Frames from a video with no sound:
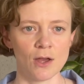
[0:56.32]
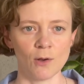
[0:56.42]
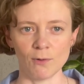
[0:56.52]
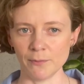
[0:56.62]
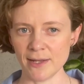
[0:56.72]

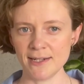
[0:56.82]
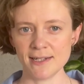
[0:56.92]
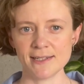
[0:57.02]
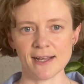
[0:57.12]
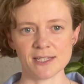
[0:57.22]
While many
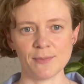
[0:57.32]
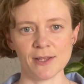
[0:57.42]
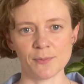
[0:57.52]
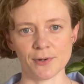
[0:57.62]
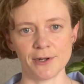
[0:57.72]
details about
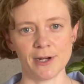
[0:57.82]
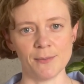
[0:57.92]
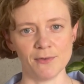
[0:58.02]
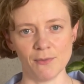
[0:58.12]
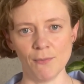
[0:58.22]
the program
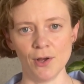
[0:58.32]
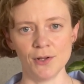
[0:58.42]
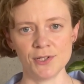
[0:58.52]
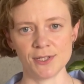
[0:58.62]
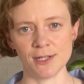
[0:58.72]
have
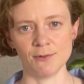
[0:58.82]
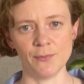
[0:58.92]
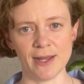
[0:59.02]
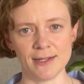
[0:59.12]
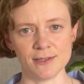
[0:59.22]
emerged, it
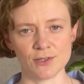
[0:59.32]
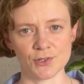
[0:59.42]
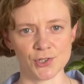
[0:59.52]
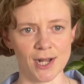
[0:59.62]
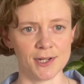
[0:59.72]
remains
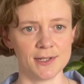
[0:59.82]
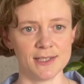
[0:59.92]
shrouded in